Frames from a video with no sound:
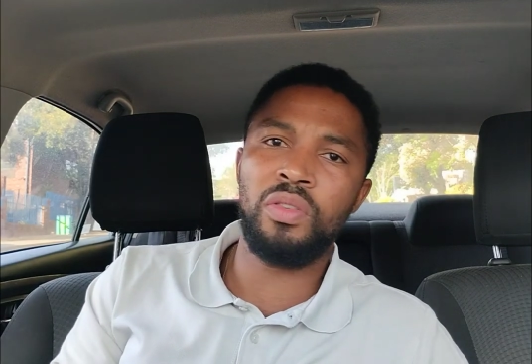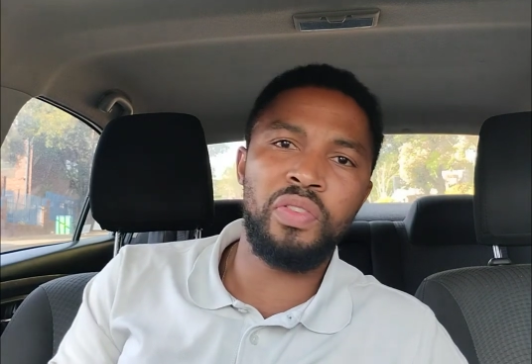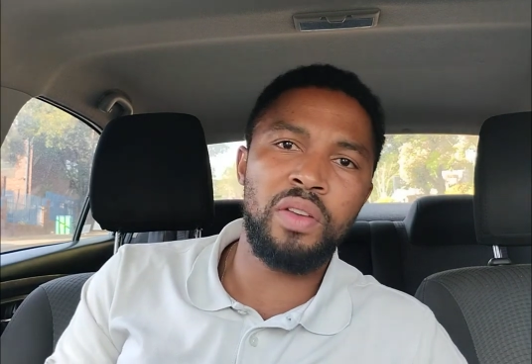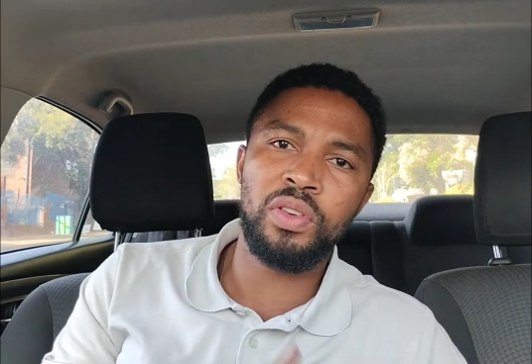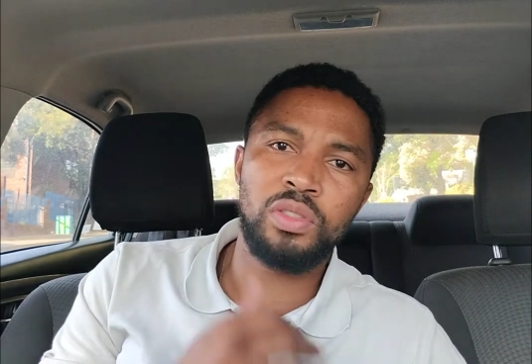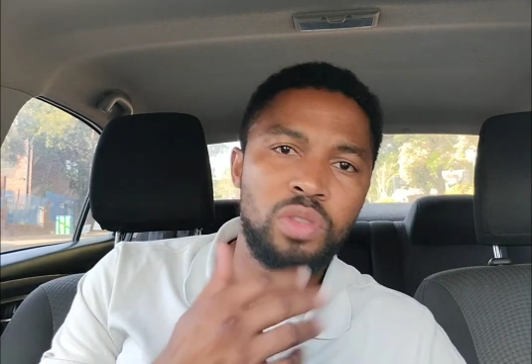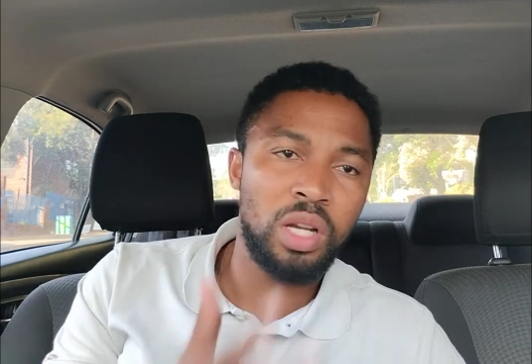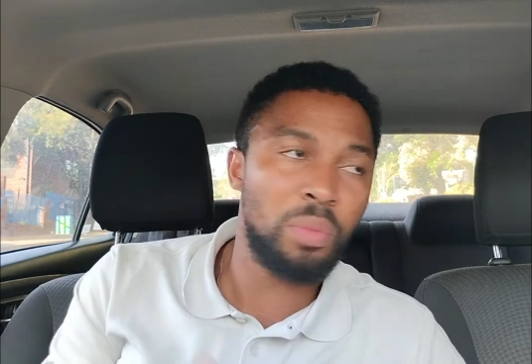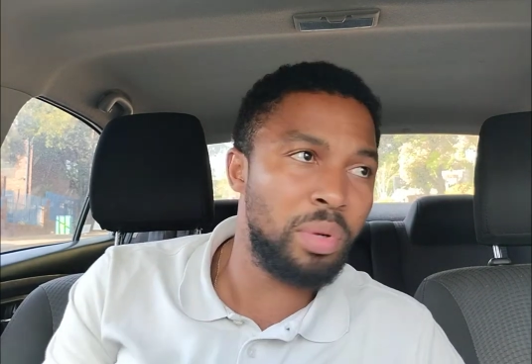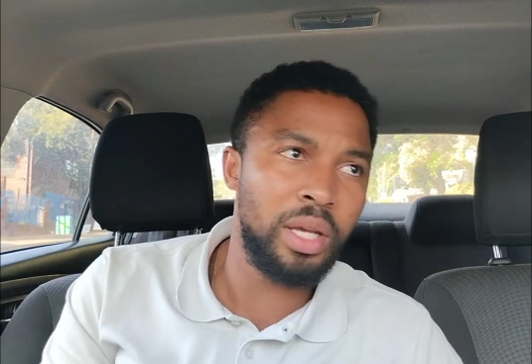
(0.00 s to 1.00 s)
your favorite
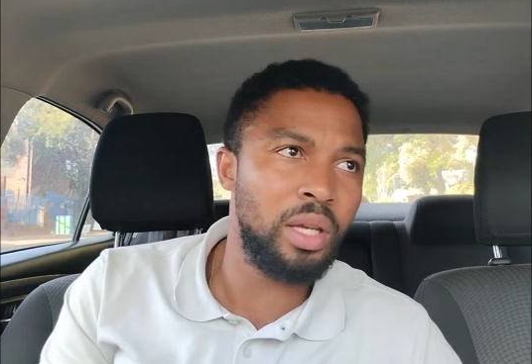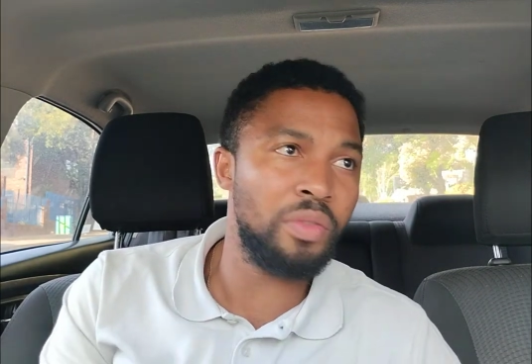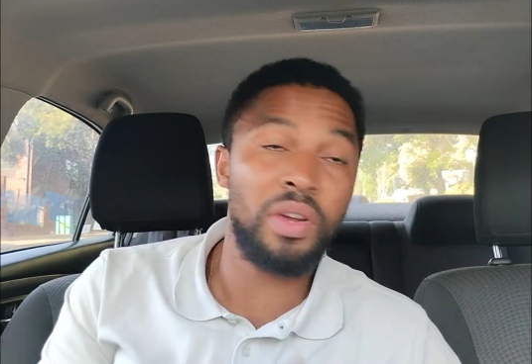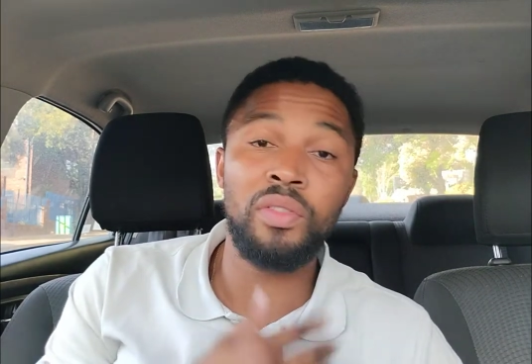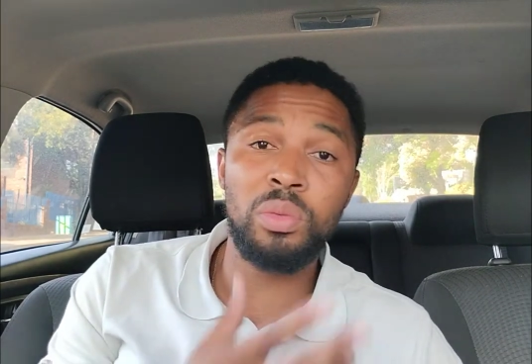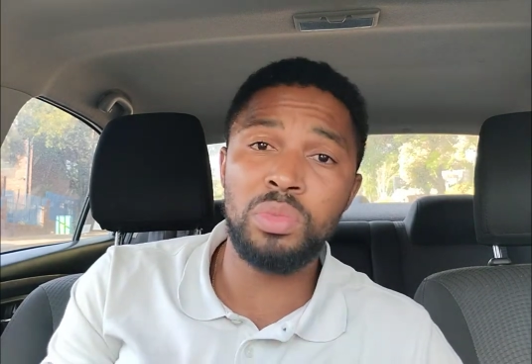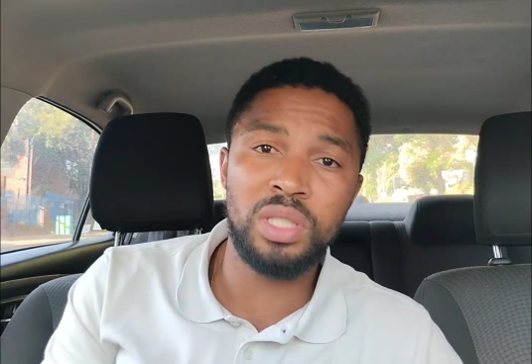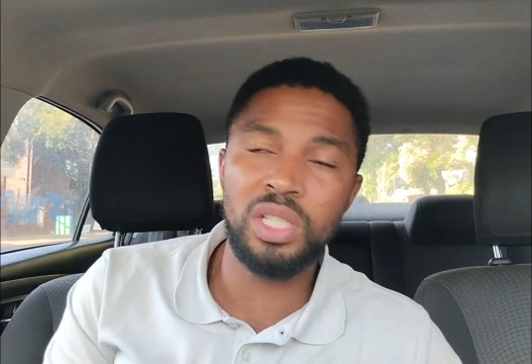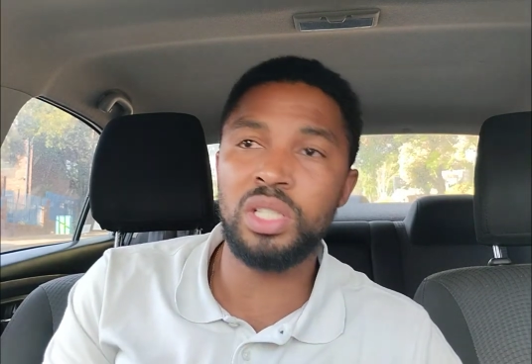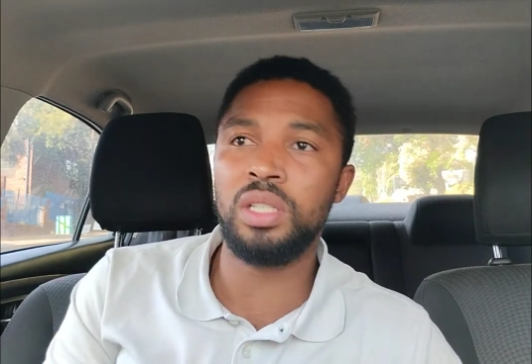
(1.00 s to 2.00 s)
soccer player, your favorite
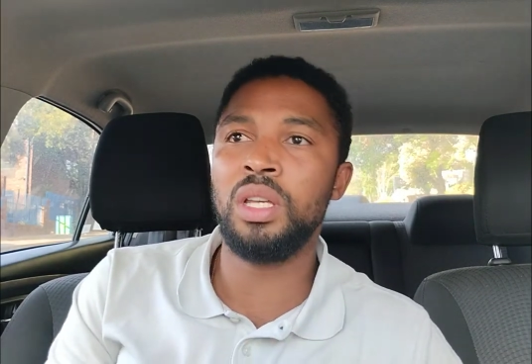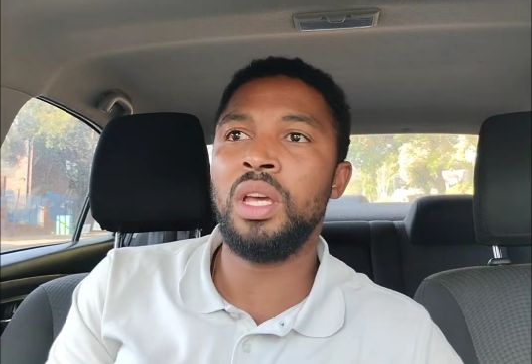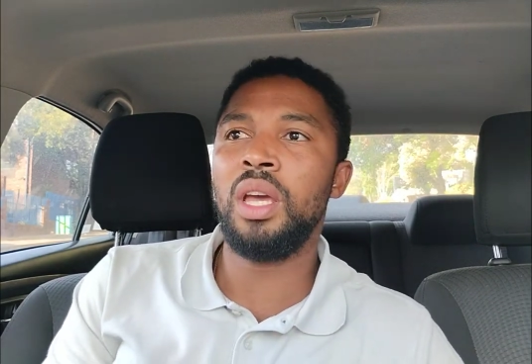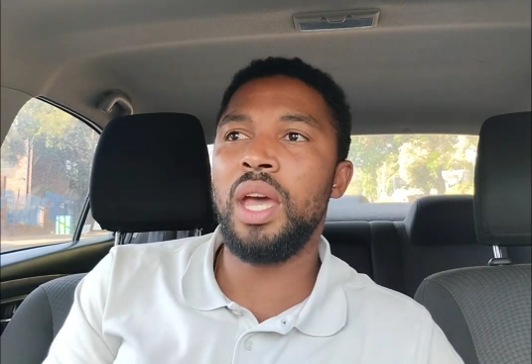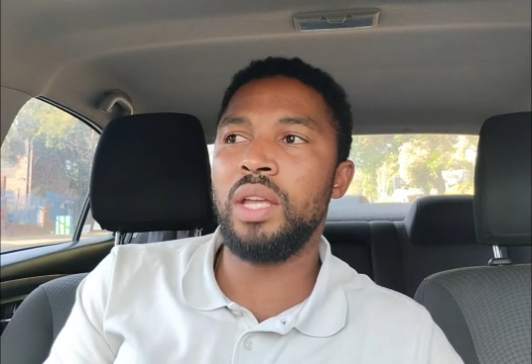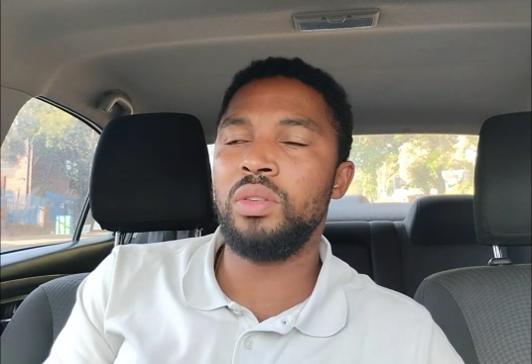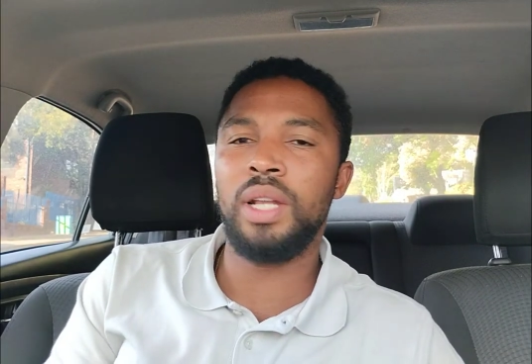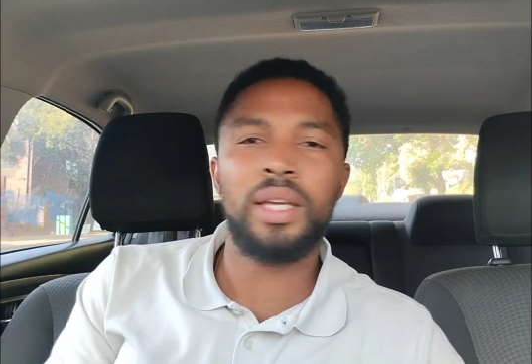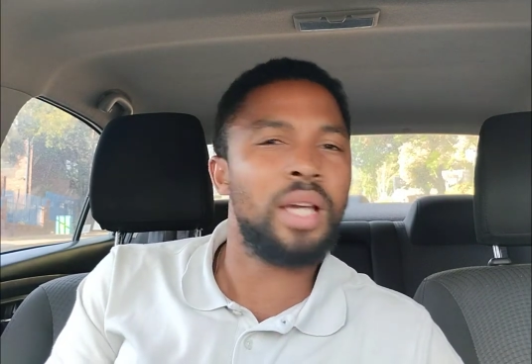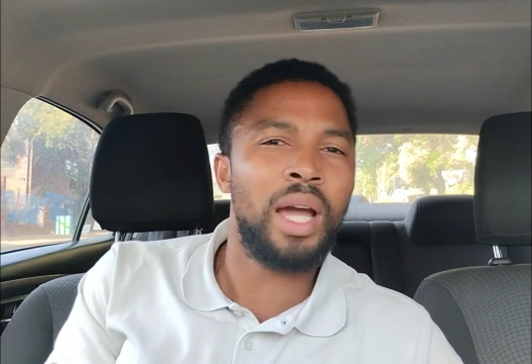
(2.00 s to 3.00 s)
musician, and
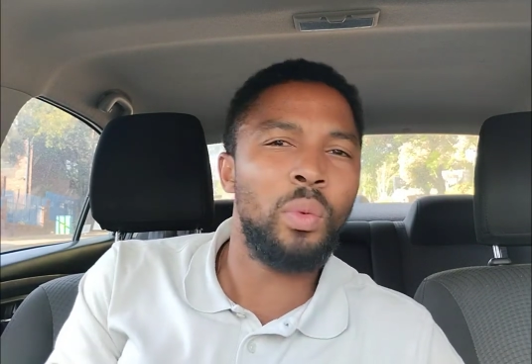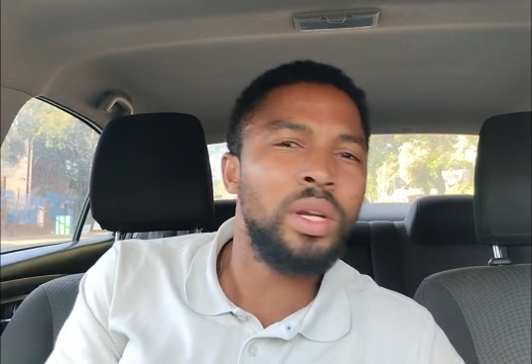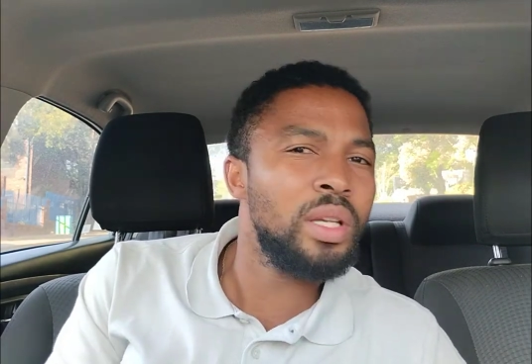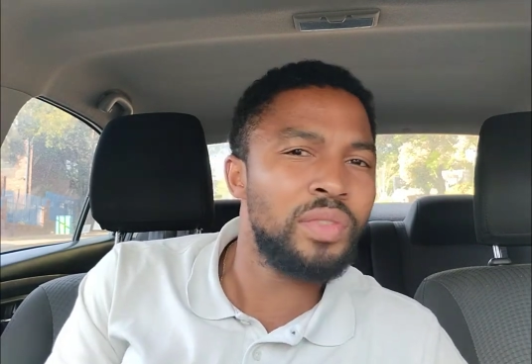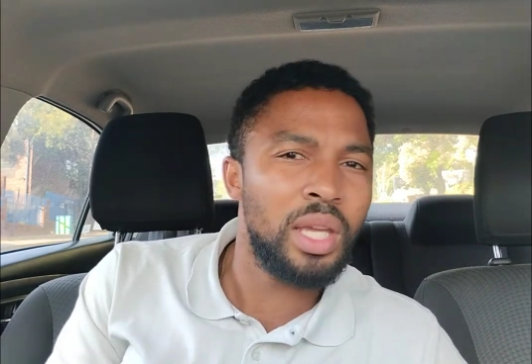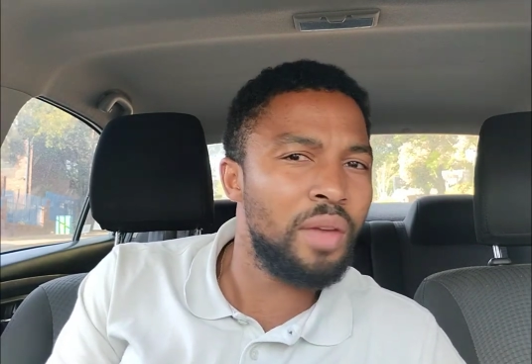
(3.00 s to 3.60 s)
you're like, I wonder if they